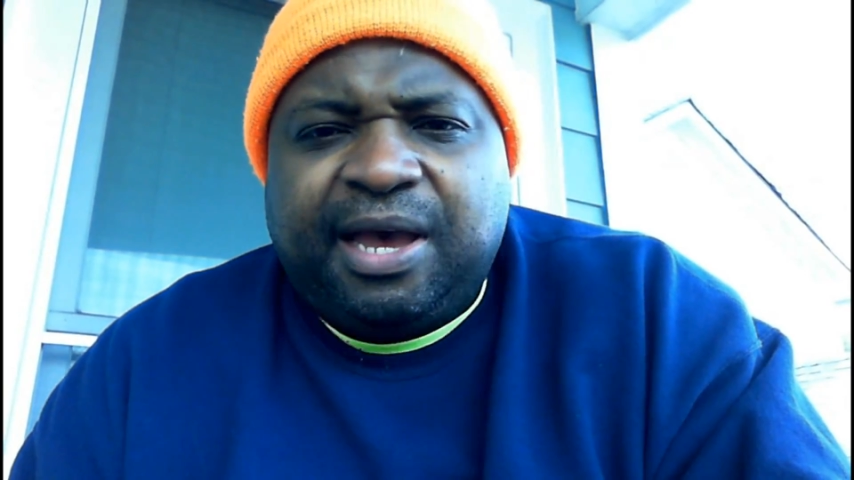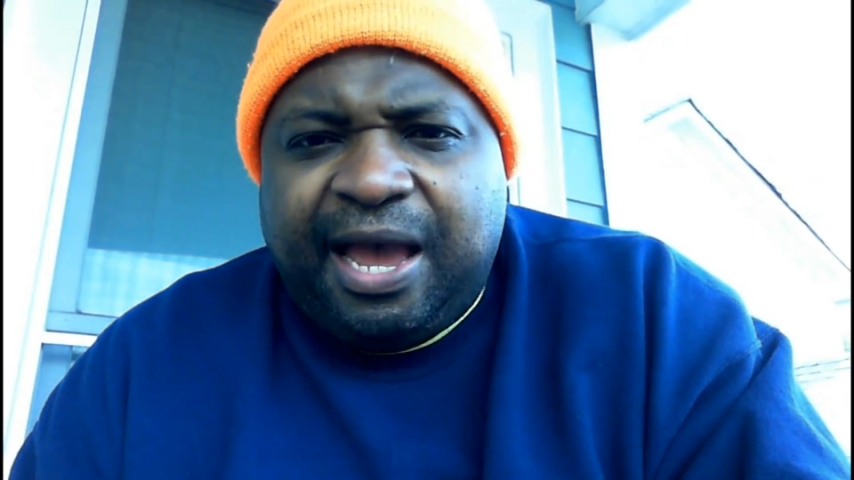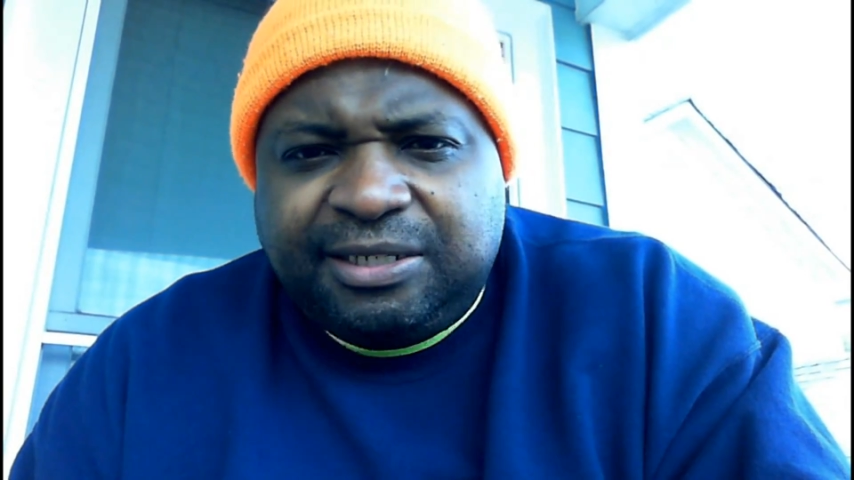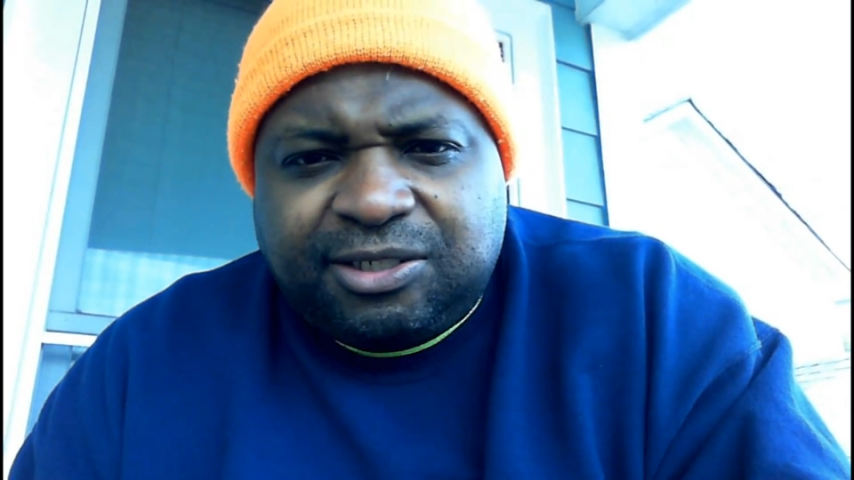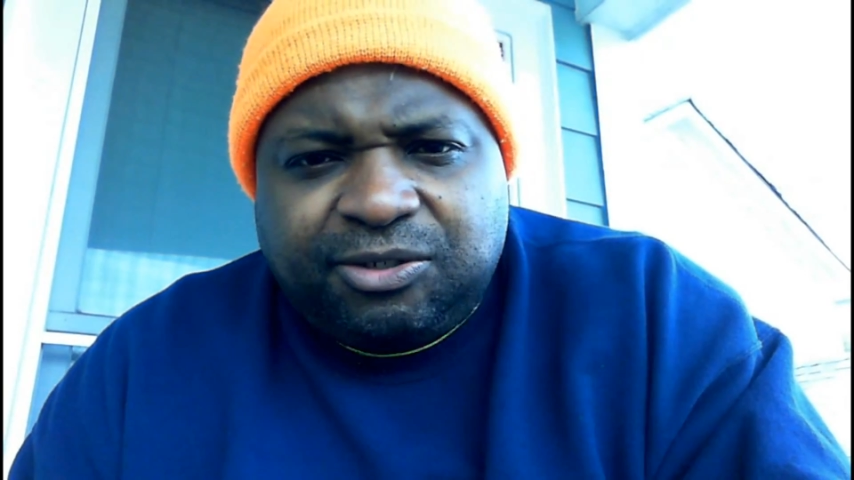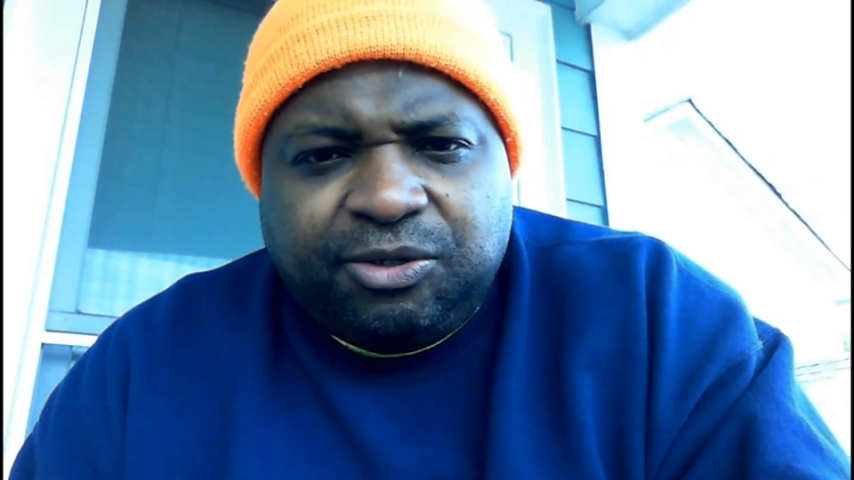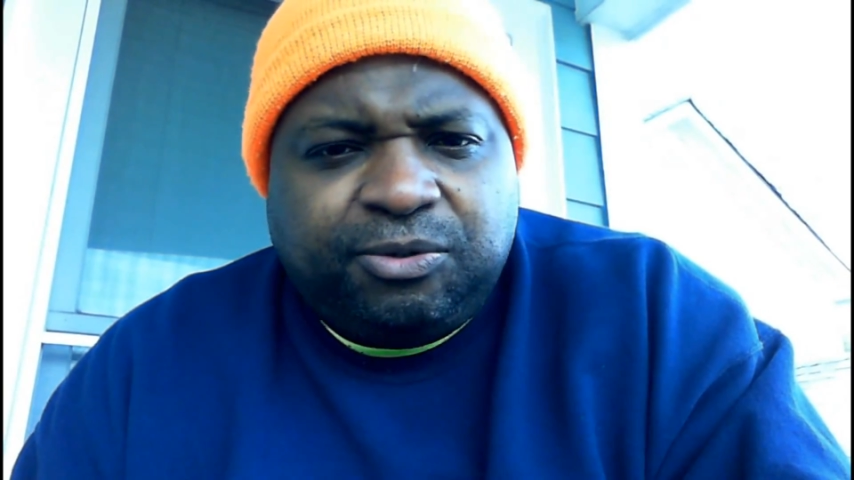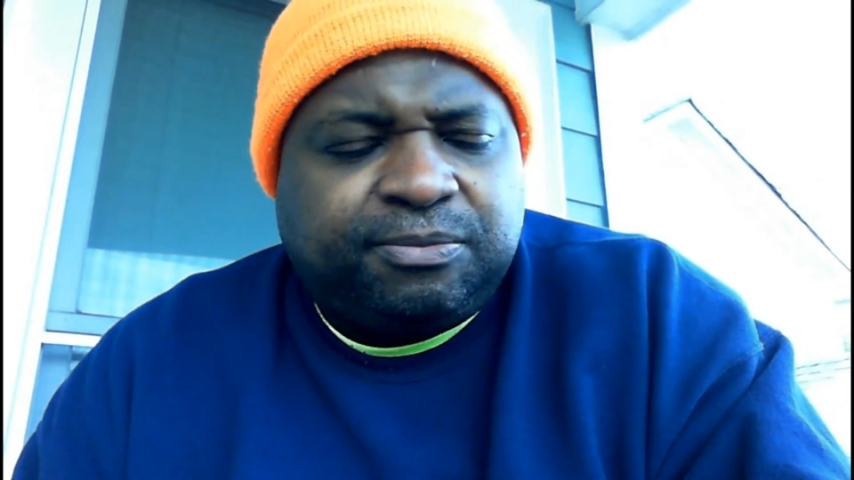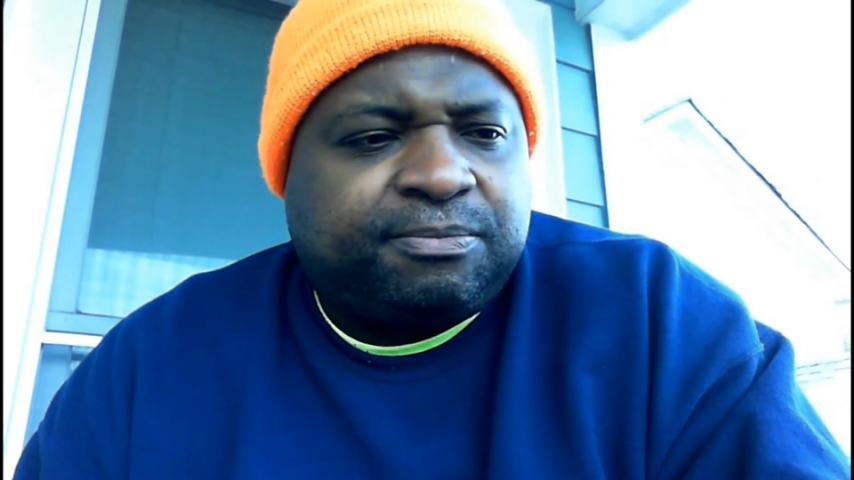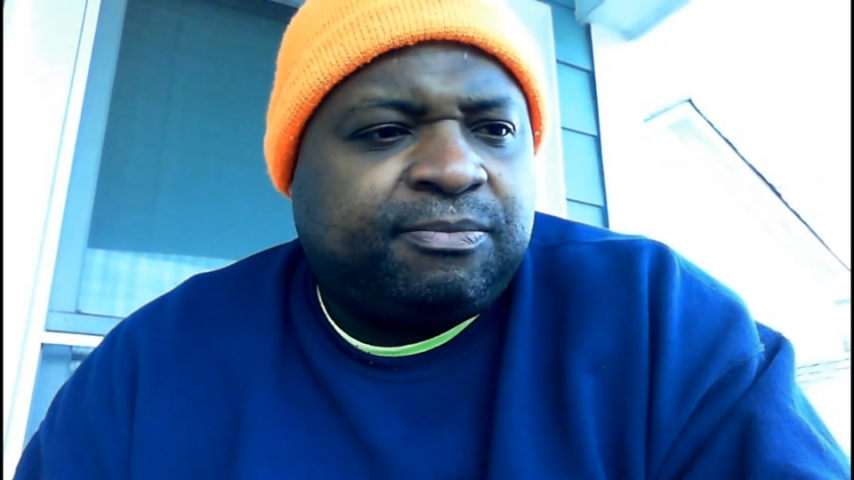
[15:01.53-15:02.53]
Isaac
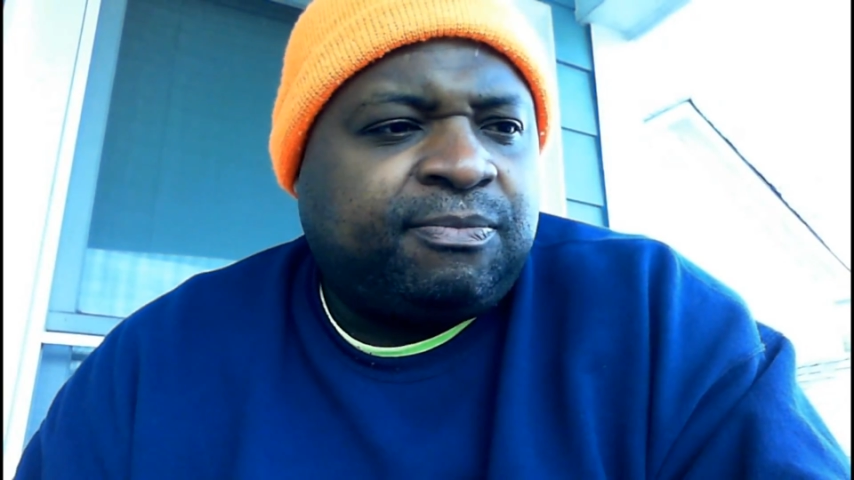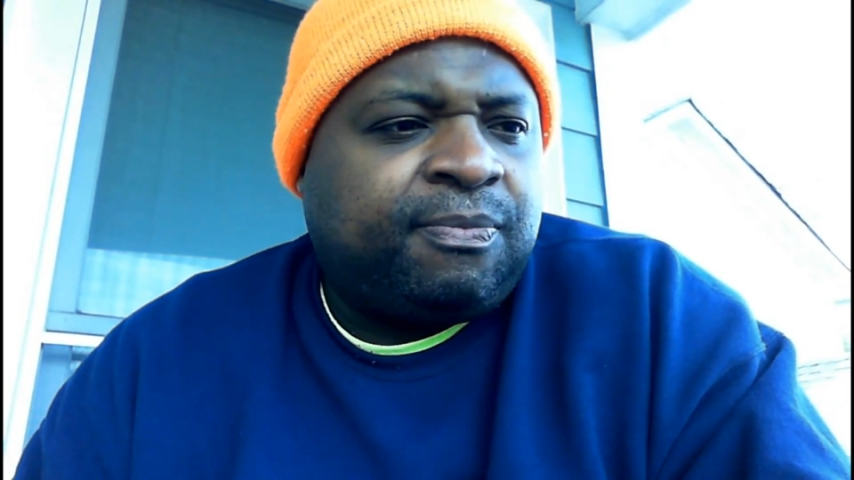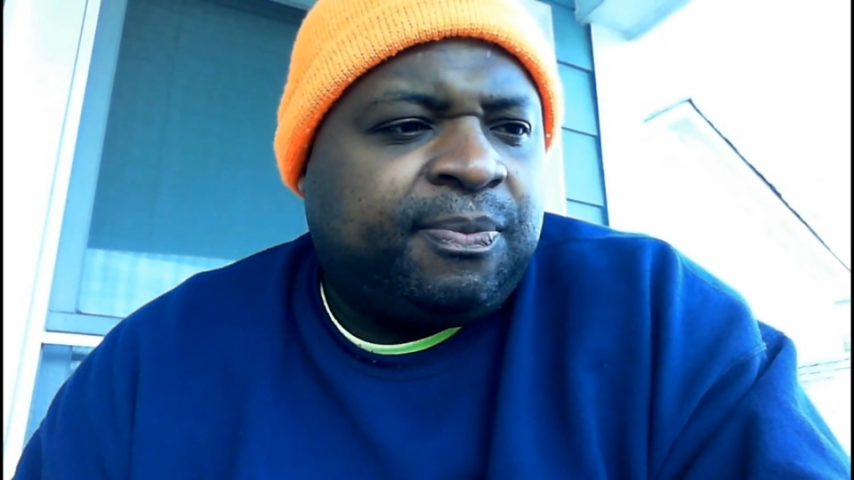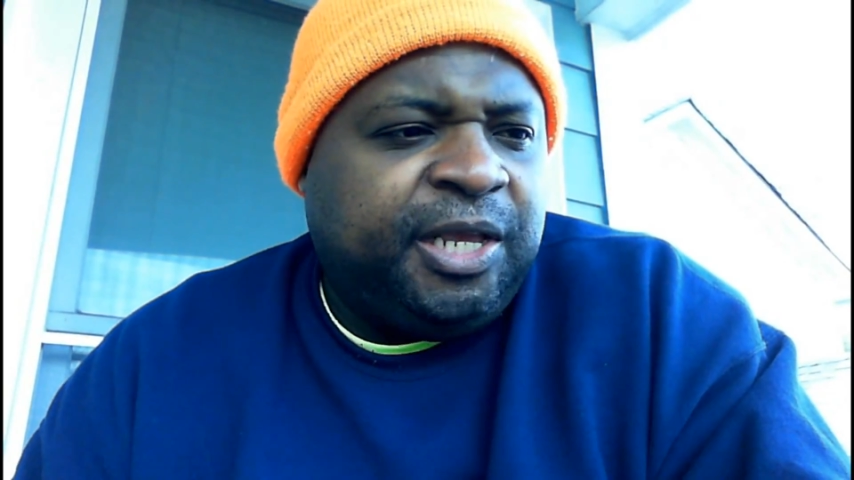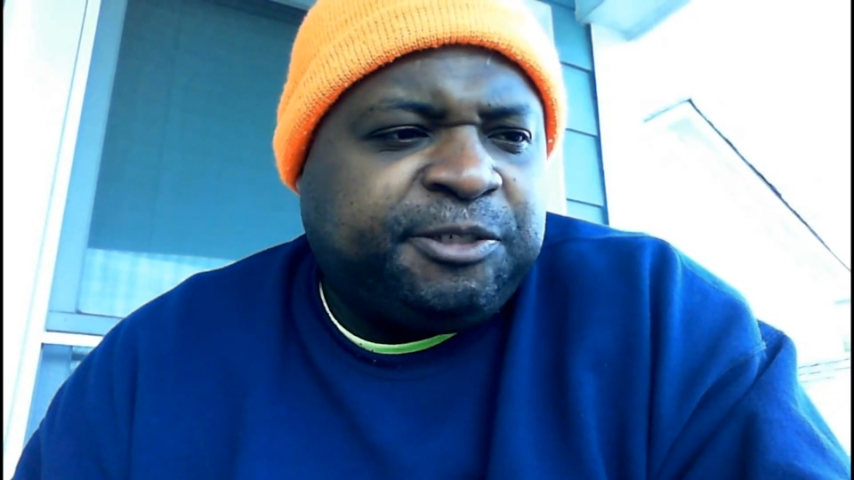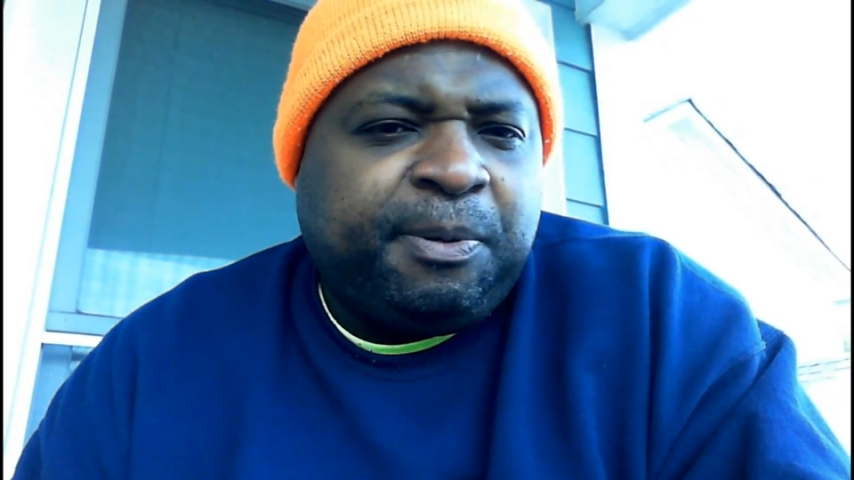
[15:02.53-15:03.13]
Newton, these